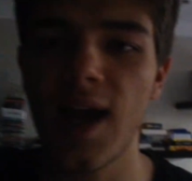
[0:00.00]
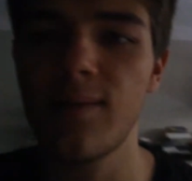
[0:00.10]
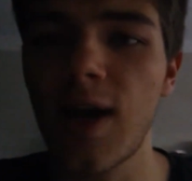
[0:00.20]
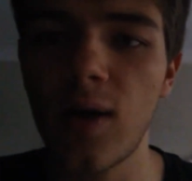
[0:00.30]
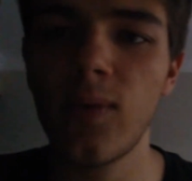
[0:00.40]

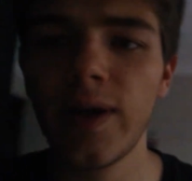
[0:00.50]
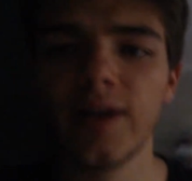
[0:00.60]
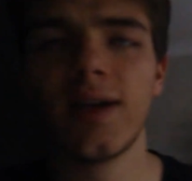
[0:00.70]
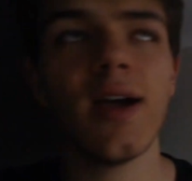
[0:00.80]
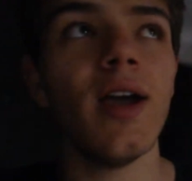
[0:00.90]
am I
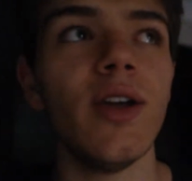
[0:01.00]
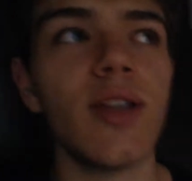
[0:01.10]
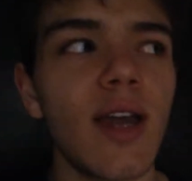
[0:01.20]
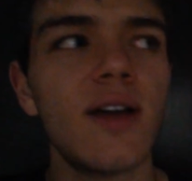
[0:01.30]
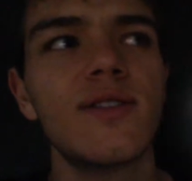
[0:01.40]
awake?
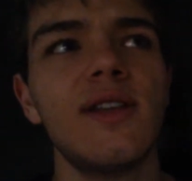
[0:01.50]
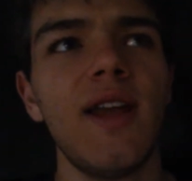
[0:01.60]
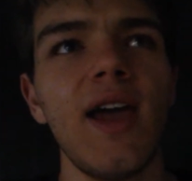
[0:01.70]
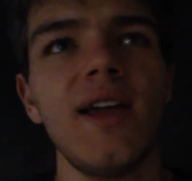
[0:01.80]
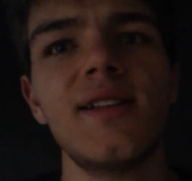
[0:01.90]
Count
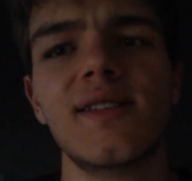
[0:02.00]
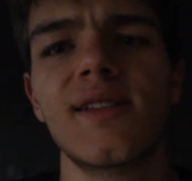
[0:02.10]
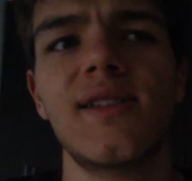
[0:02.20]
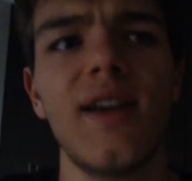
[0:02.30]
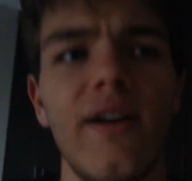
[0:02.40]
in 8s
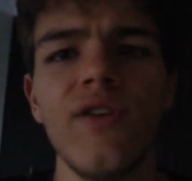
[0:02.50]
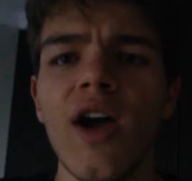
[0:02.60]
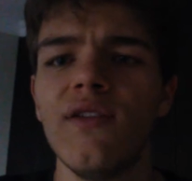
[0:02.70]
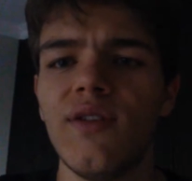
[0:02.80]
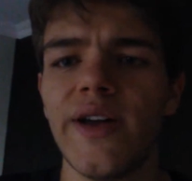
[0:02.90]
and stuff.
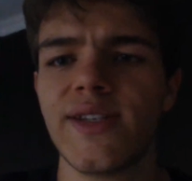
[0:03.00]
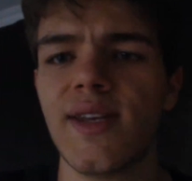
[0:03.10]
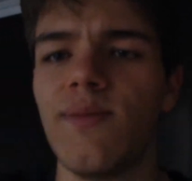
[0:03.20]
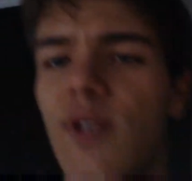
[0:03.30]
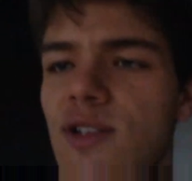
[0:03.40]
Find
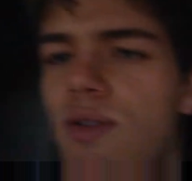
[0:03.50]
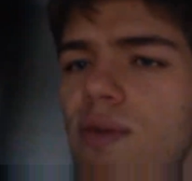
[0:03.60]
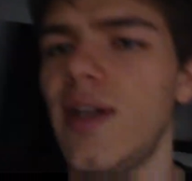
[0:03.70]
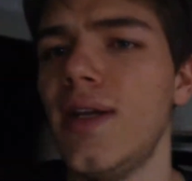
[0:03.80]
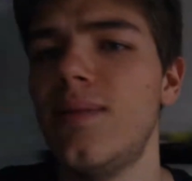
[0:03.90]
something to
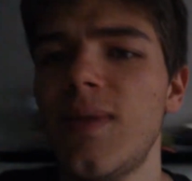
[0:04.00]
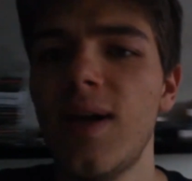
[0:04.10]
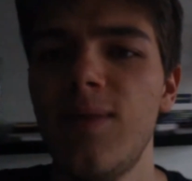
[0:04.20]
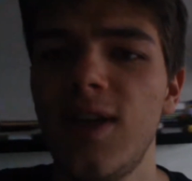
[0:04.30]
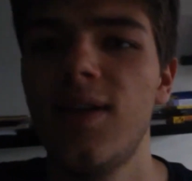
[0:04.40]
read.
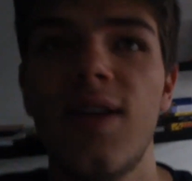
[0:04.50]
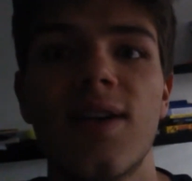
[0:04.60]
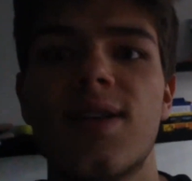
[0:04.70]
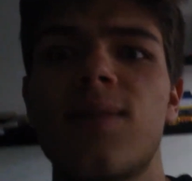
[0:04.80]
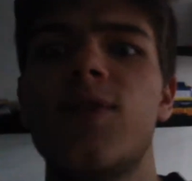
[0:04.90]
Maybe
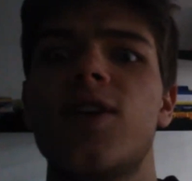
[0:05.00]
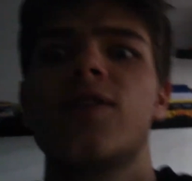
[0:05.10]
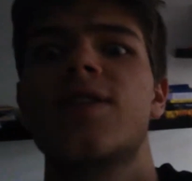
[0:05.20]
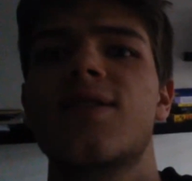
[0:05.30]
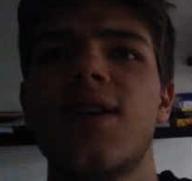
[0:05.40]
there's something
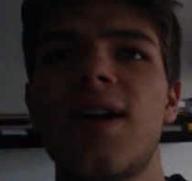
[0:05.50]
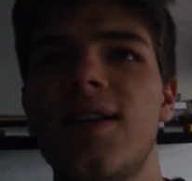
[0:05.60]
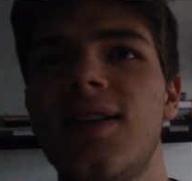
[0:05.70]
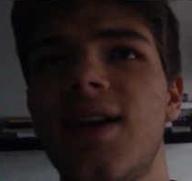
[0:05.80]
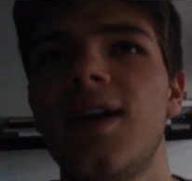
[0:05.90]
on a
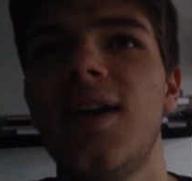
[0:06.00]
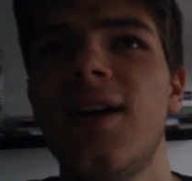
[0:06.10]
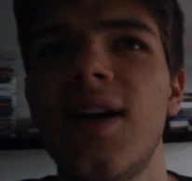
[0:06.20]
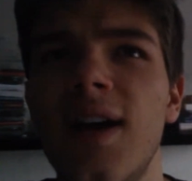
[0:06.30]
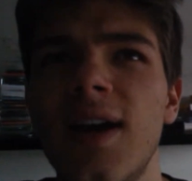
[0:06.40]
sign
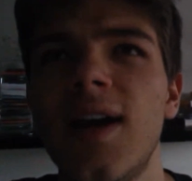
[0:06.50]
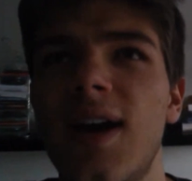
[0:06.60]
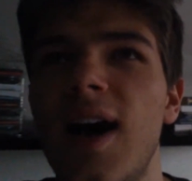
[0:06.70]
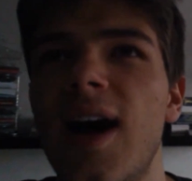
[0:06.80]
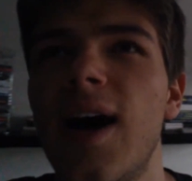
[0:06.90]
there.
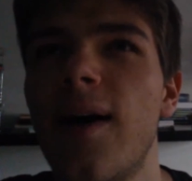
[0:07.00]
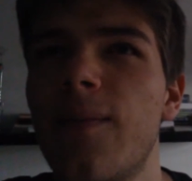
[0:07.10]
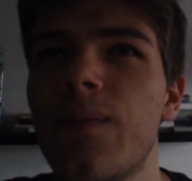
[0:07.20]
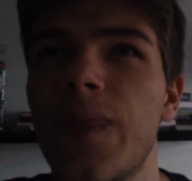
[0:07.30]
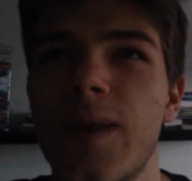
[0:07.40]

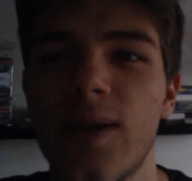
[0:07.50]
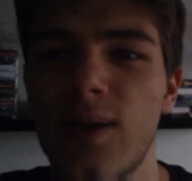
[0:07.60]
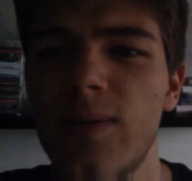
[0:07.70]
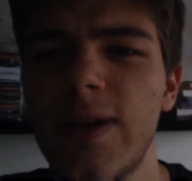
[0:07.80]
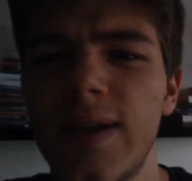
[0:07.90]
You
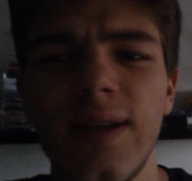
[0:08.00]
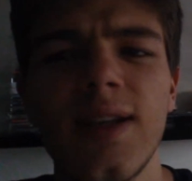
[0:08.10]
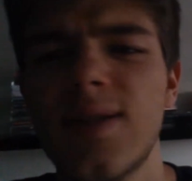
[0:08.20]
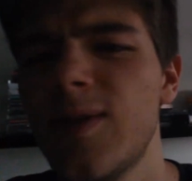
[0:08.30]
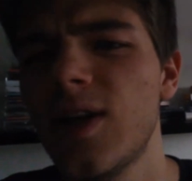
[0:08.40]
know, but it
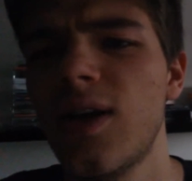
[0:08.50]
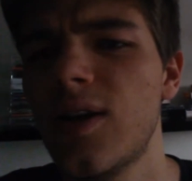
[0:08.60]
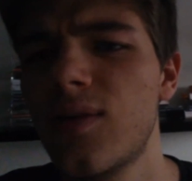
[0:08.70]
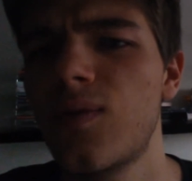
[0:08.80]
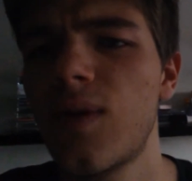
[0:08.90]
needs to be a lot
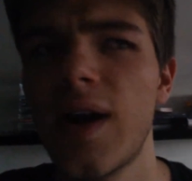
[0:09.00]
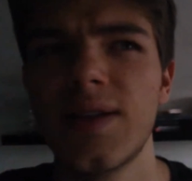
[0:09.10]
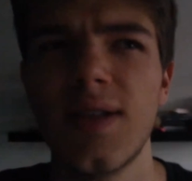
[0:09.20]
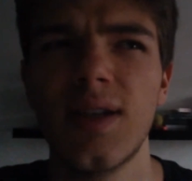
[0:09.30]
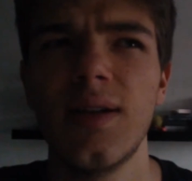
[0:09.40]
of
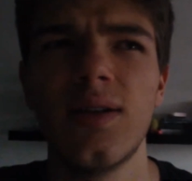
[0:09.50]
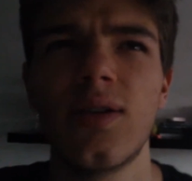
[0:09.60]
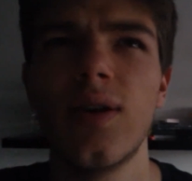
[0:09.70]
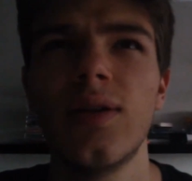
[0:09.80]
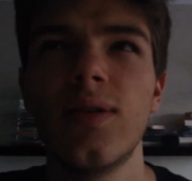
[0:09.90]
writing,
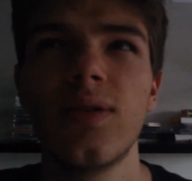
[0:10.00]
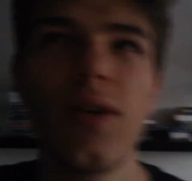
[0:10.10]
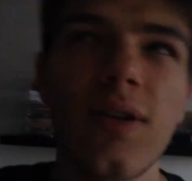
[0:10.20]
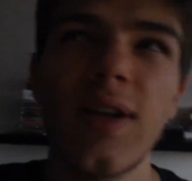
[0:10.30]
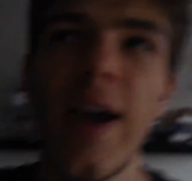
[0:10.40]
though,
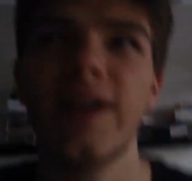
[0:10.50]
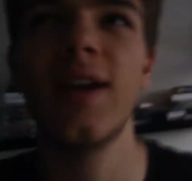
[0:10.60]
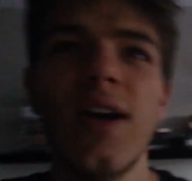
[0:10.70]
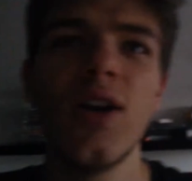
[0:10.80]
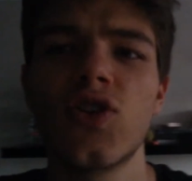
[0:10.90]
not
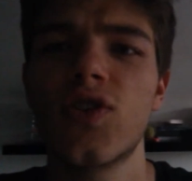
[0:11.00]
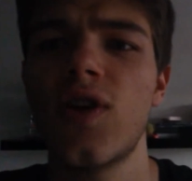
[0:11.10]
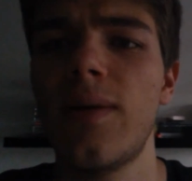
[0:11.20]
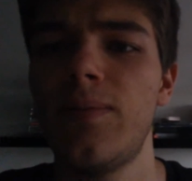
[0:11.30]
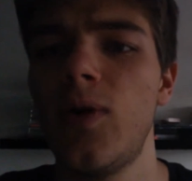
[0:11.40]
like
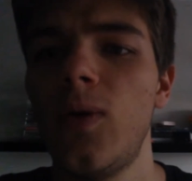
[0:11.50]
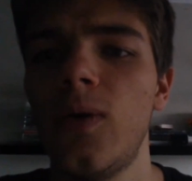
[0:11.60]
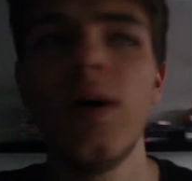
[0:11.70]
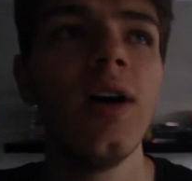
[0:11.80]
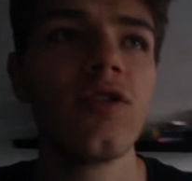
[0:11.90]
stop,
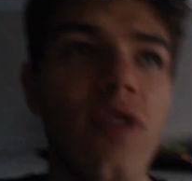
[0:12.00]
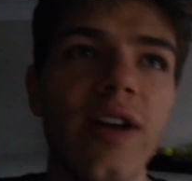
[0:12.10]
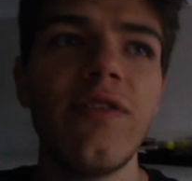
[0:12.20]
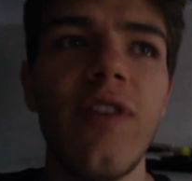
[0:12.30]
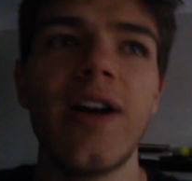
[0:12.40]
or try
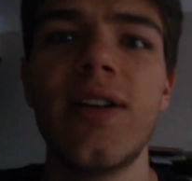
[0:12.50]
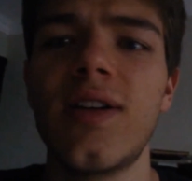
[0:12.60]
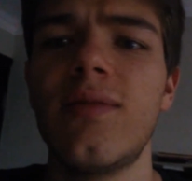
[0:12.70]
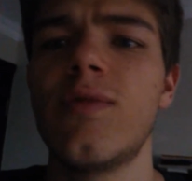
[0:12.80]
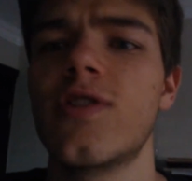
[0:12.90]
to find a
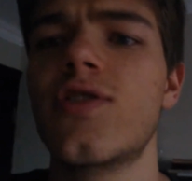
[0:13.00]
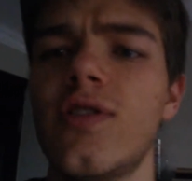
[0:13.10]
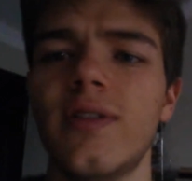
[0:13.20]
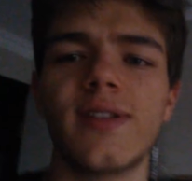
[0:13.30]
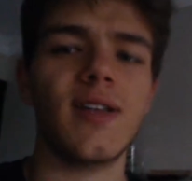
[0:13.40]

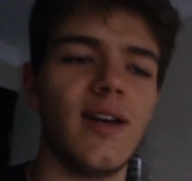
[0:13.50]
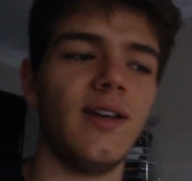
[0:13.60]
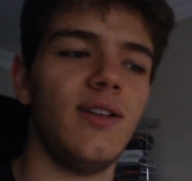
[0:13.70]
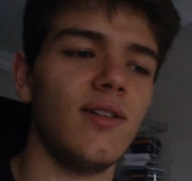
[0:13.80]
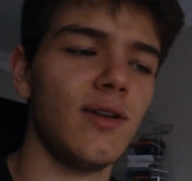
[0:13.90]
commercial
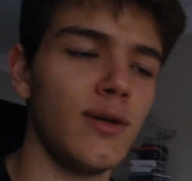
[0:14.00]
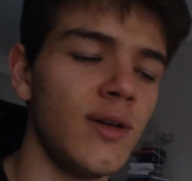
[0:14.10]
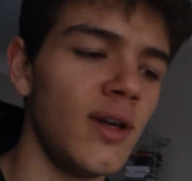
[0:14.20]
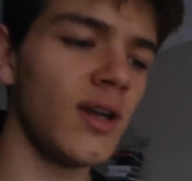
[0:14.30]
sign, you know,